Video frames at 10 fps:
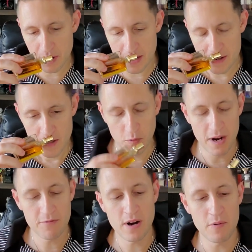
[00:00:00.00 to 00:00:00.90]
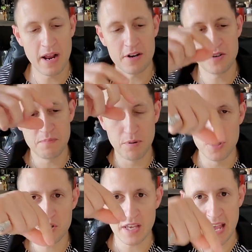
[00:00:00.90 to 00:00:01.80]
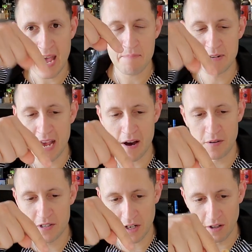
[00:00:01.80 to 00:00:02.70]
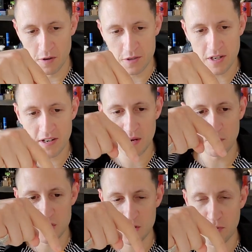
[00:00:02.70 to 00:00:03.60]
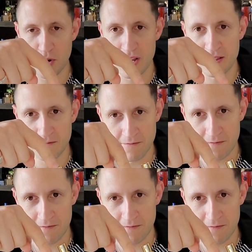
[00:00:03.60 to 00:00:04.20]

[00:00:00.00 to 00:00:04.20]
But whenever I would actually push the cap down to close it, it would spray the,